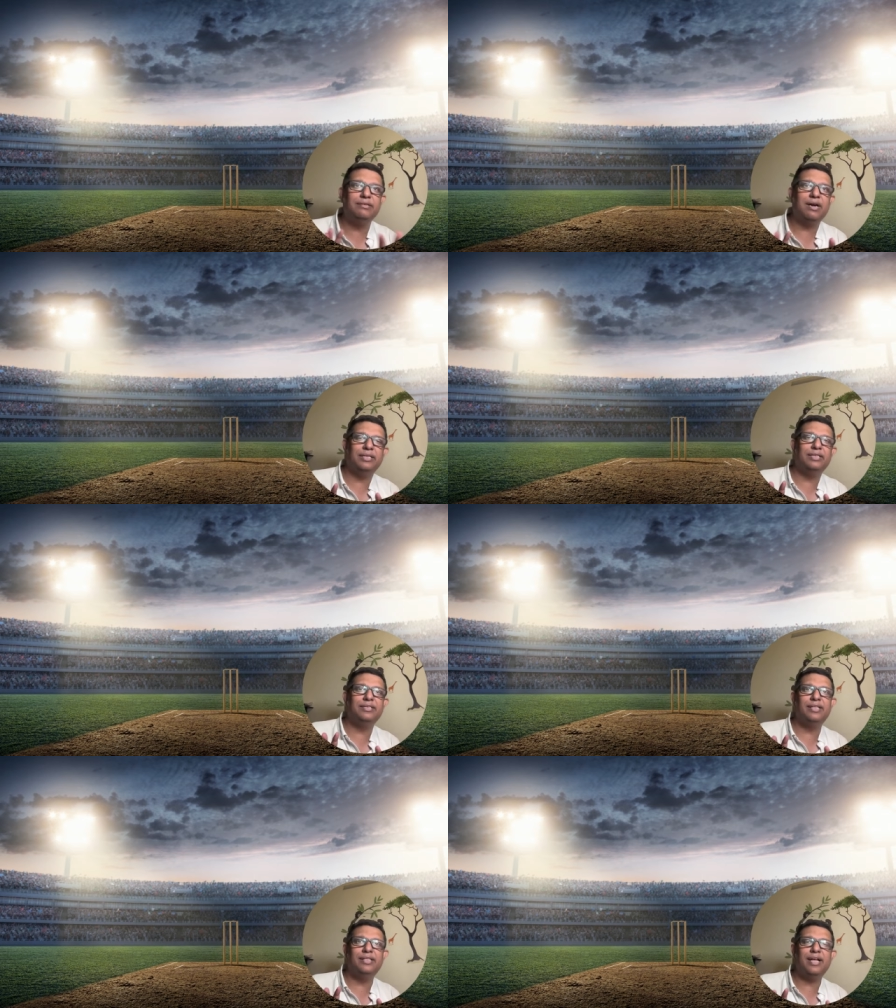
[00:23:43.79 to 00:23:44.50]
Other
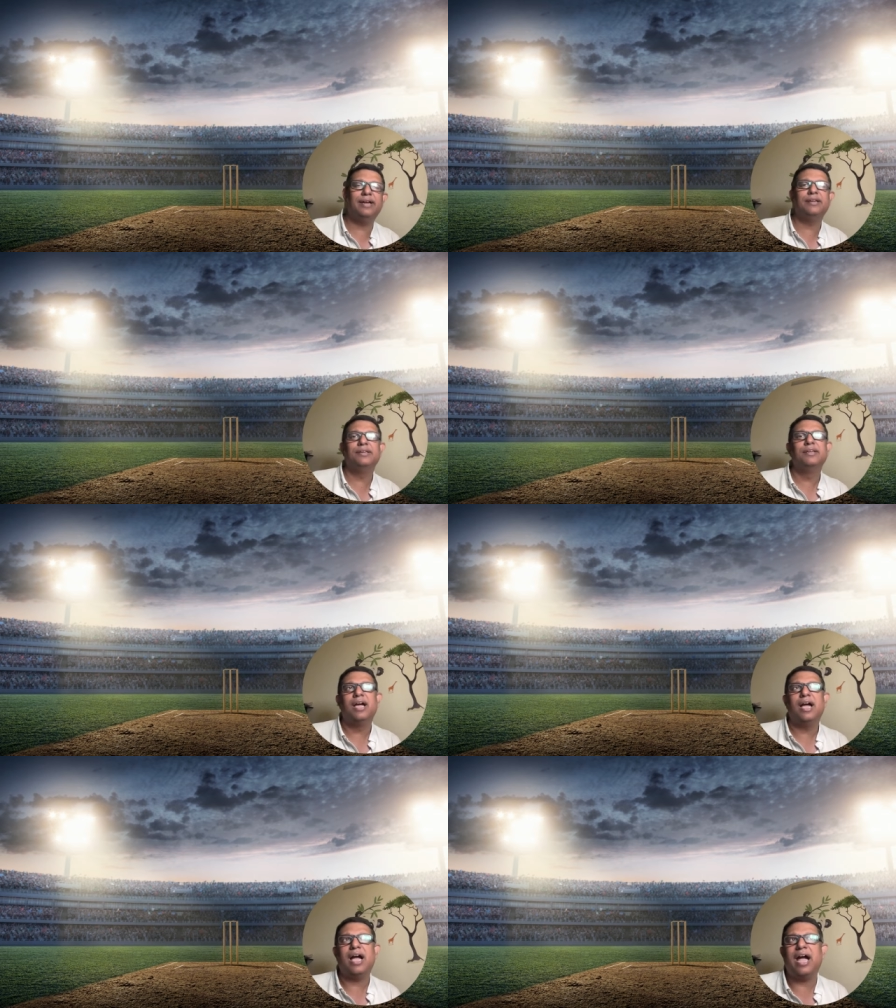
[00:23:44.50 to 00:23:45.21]
than that,
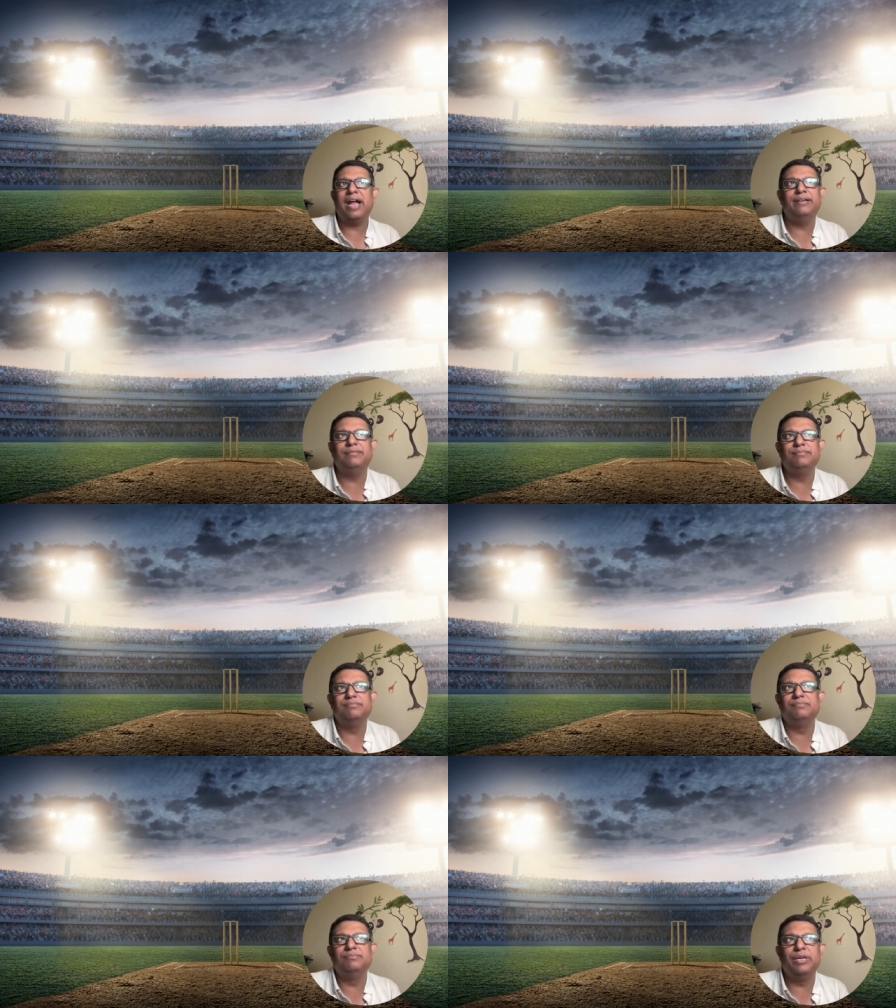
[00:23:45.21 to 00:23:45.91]
I
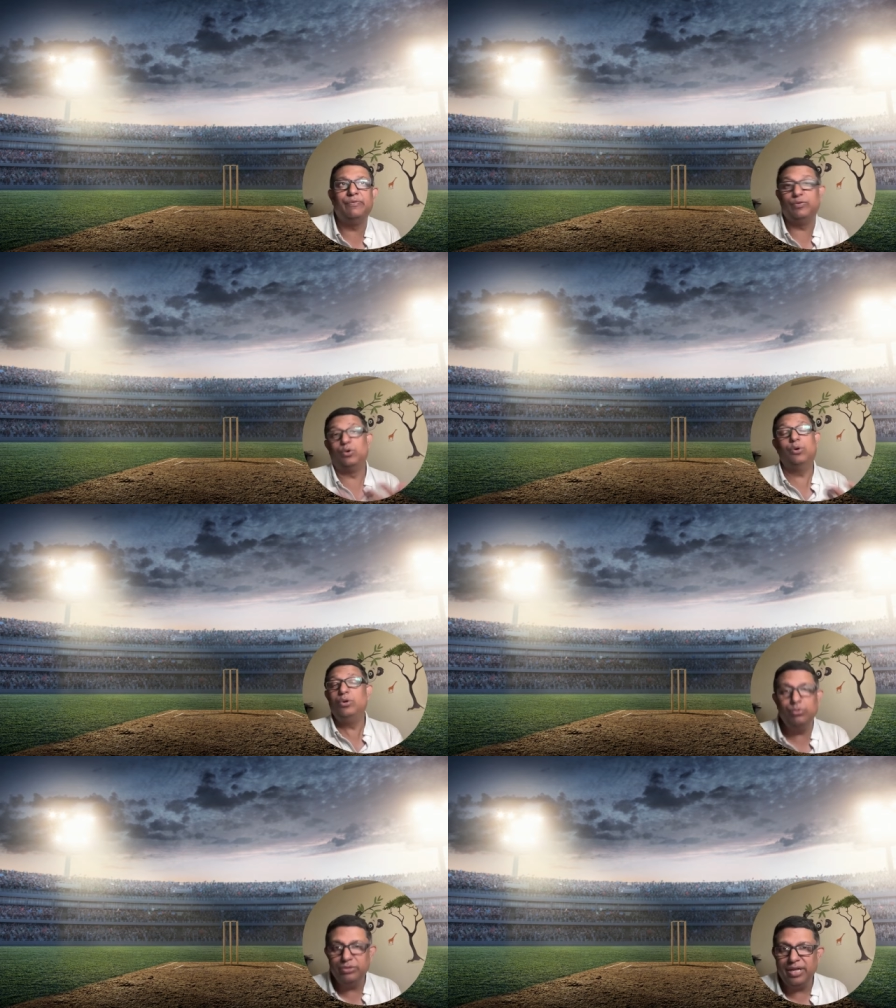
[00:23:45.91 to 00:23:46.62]
if you
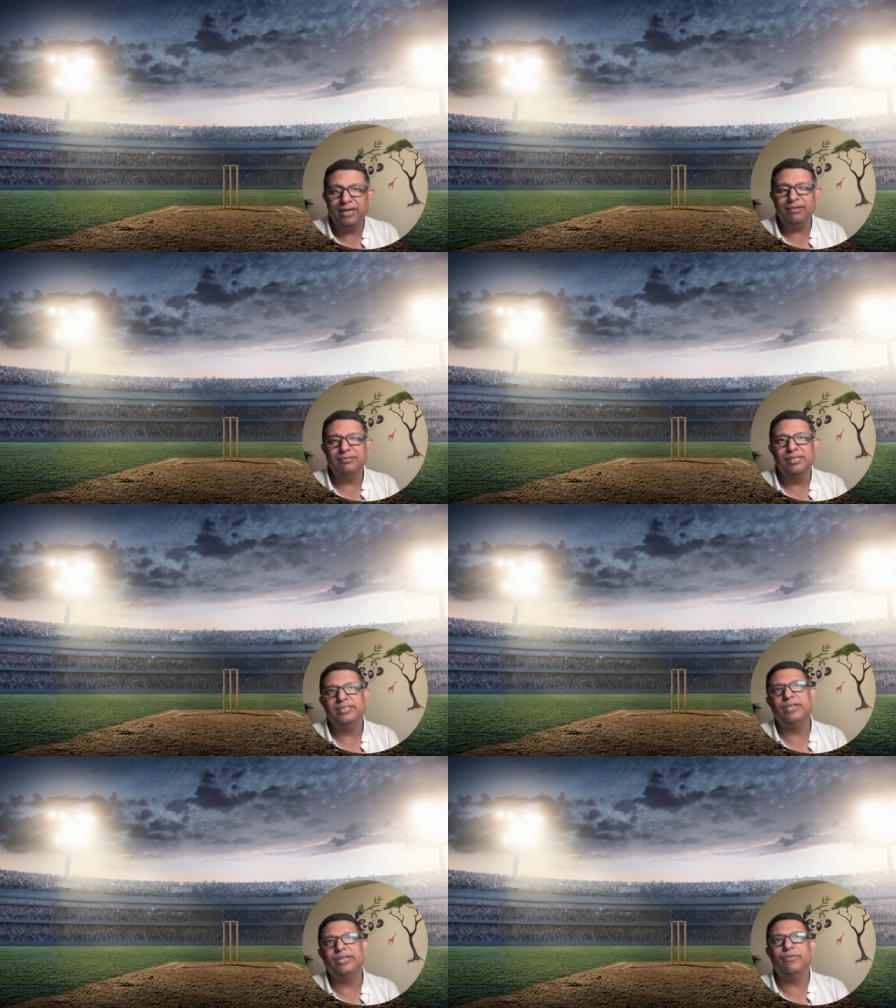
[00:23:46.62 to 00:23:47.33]
don't do that,
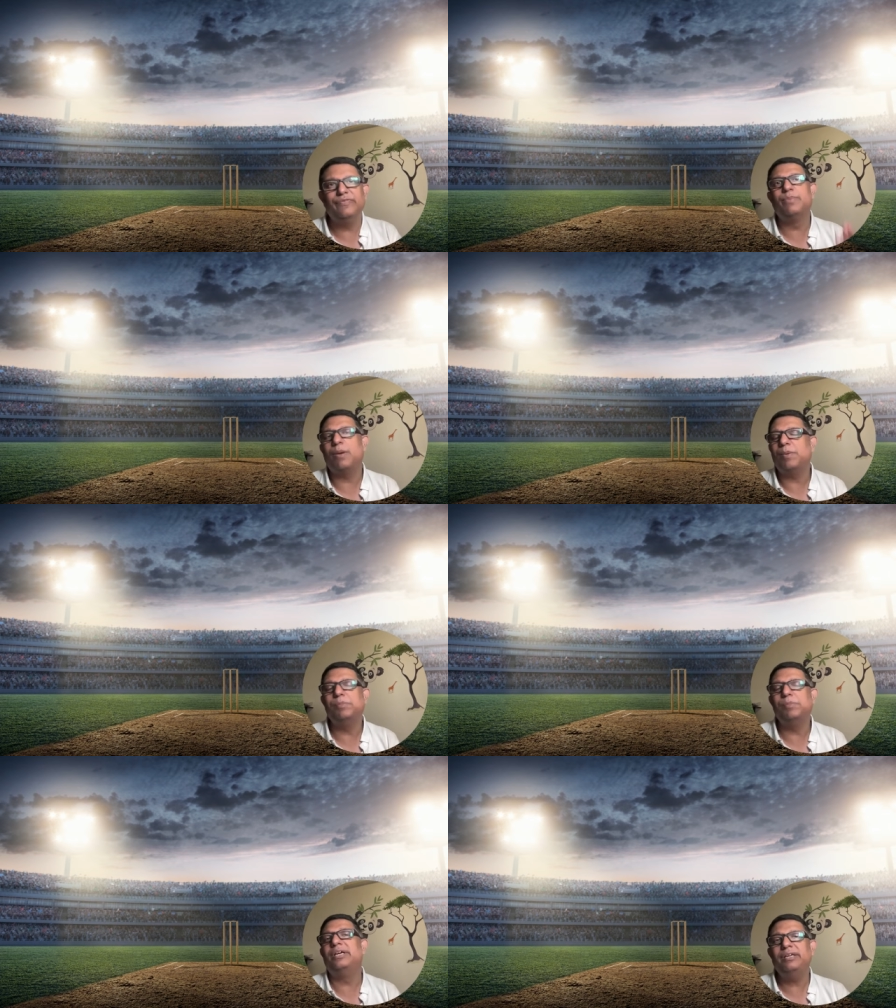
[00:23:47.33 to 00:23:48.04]
then your win
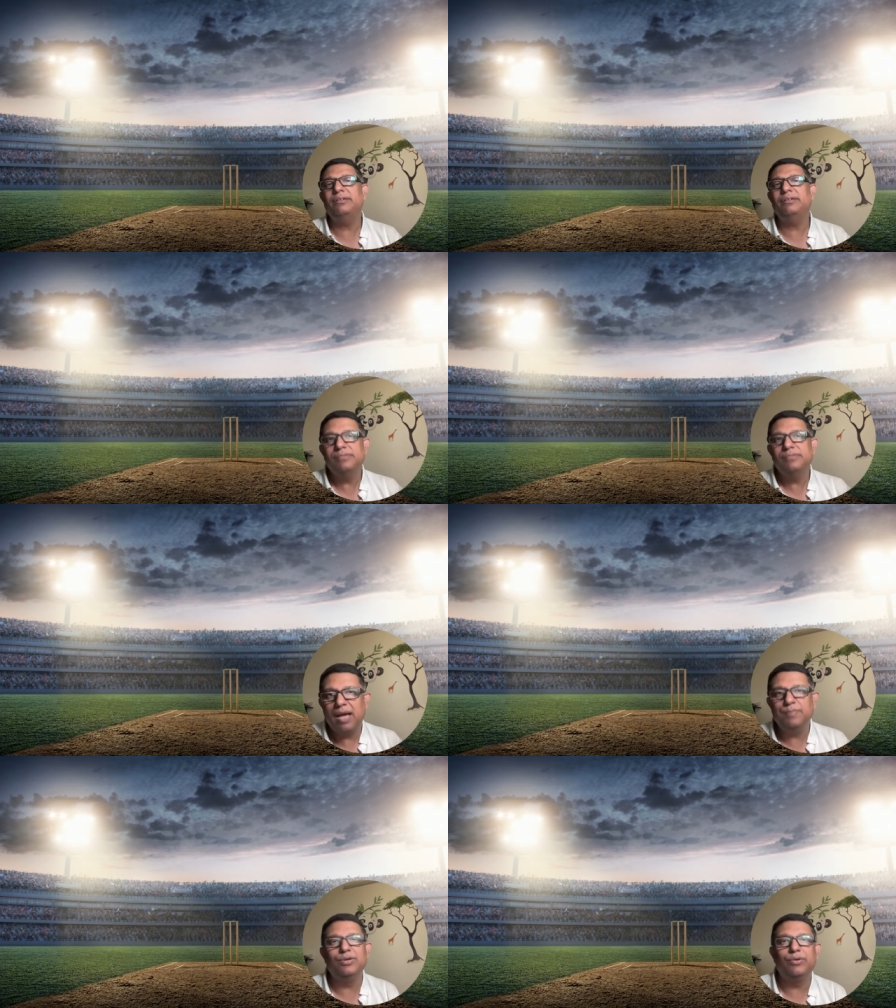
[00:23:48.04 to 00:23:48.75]
probability
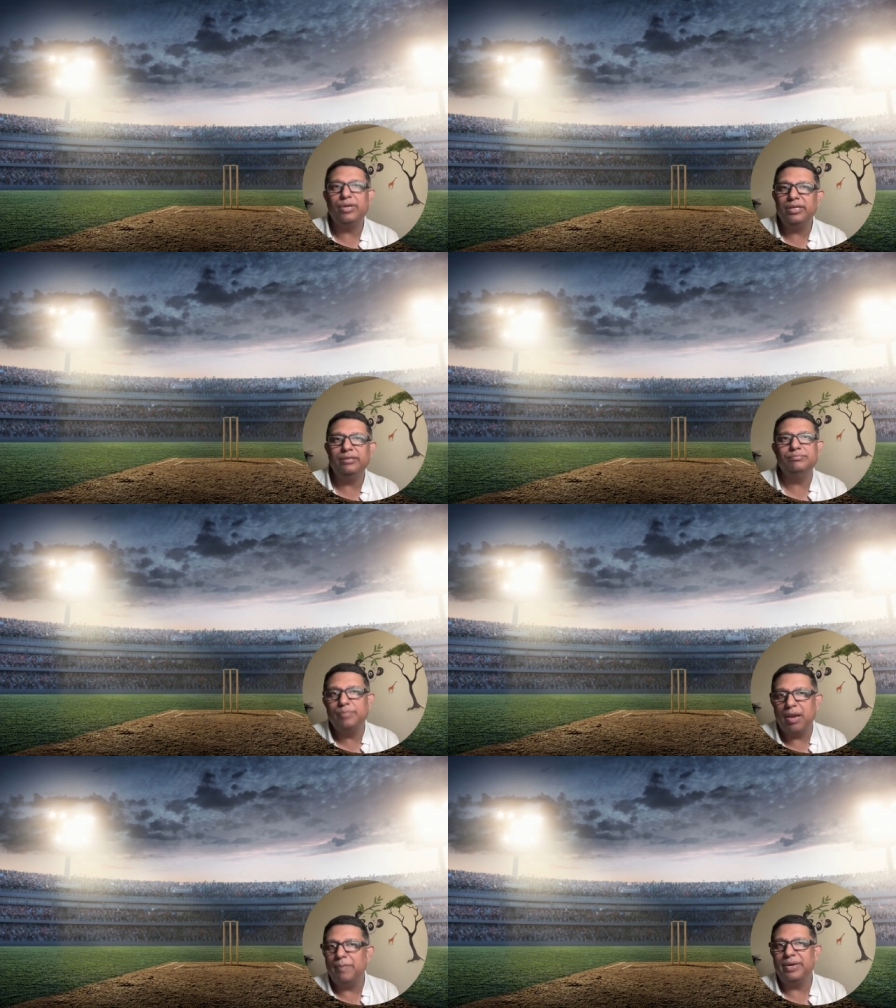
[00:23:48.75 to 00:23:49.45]
absolutely
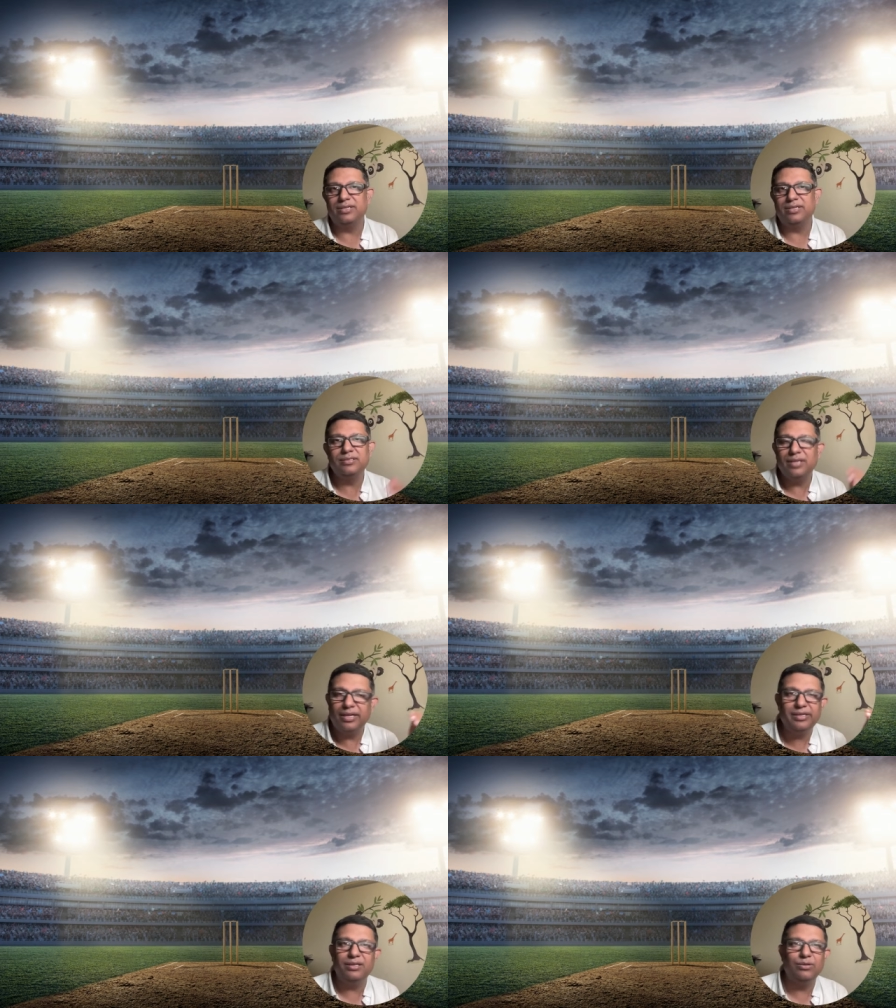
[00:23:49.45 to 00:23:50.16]
plummets.
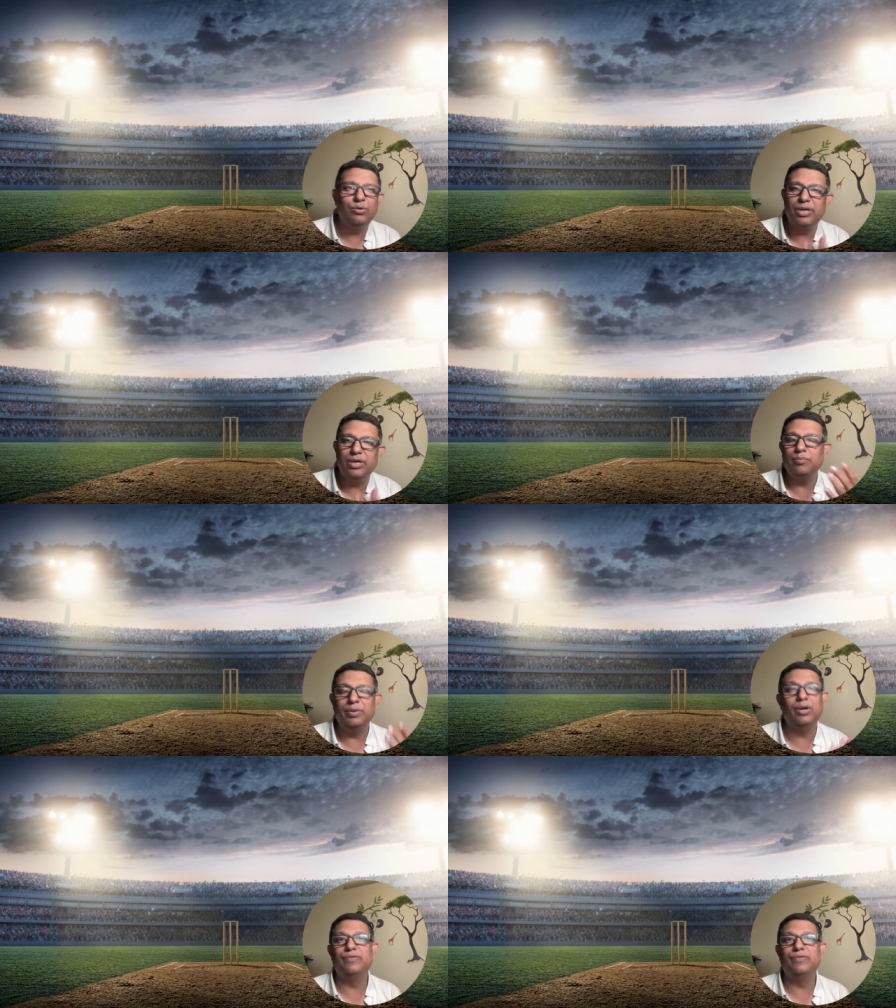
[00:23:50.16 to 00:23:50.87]
Like it'll go
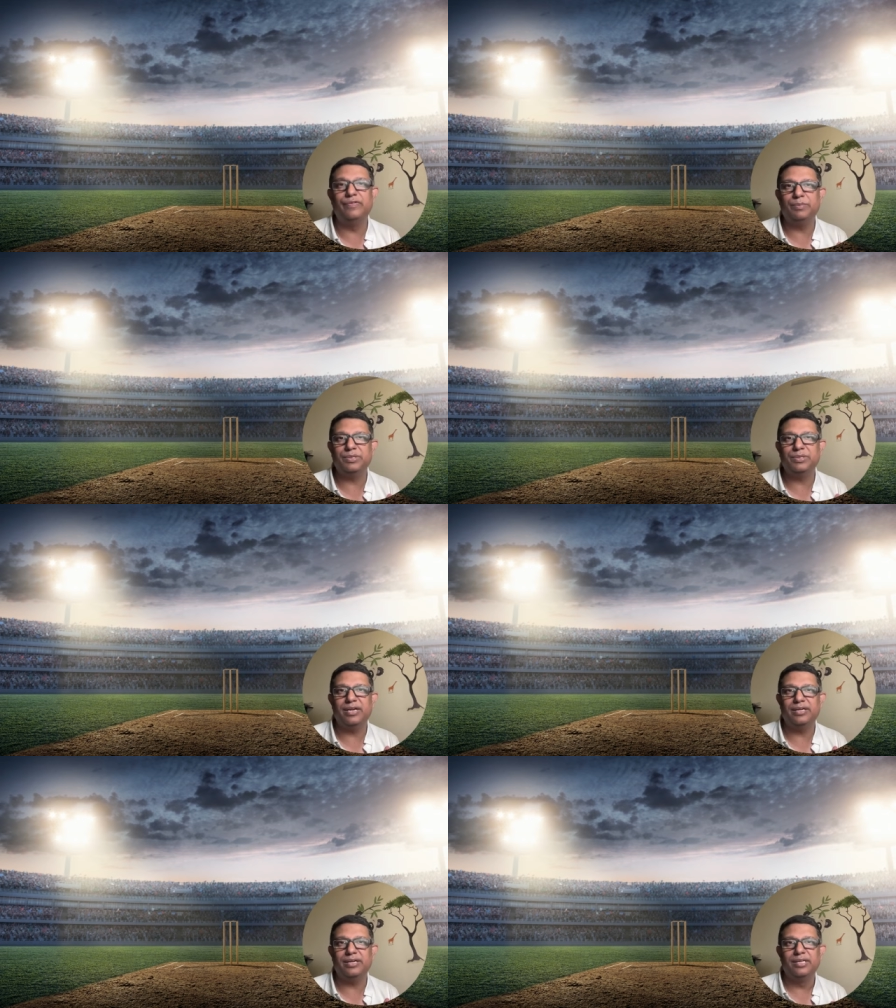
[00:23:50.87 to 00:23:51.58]
down below
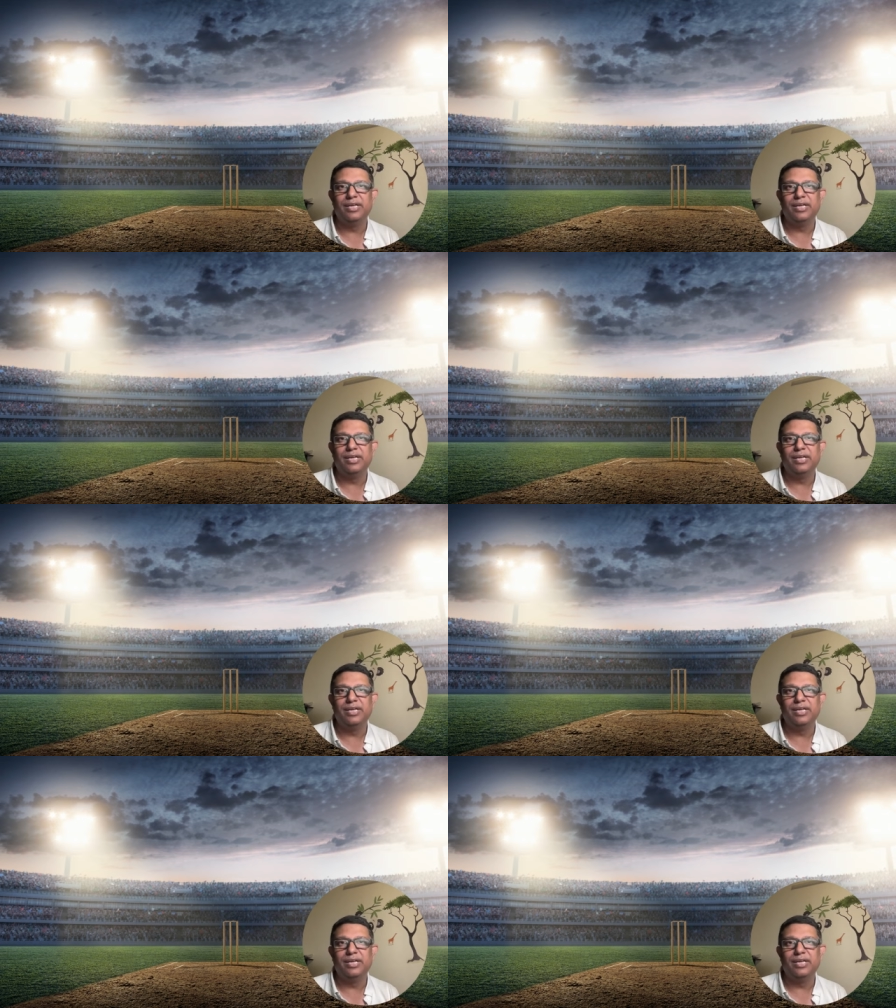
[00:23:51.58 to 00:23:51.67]
50%.